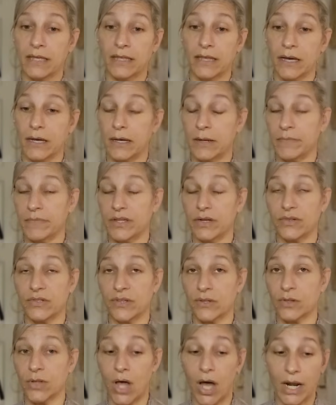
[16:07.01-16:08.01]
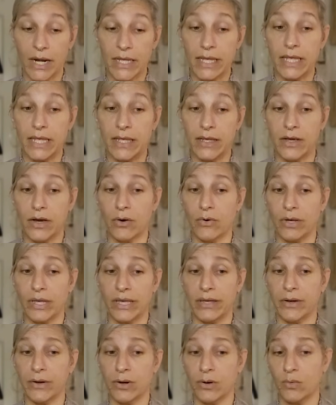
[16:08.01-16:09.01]
There's a lot of ego
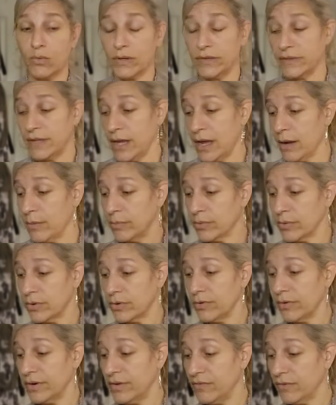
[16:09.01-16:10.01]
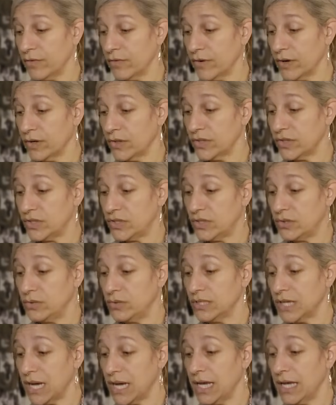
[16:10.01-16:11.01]
here with the Emperor in reverse two
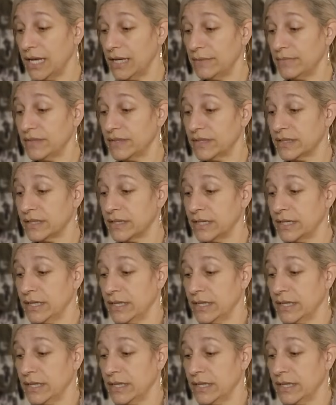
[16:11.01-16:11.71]
times.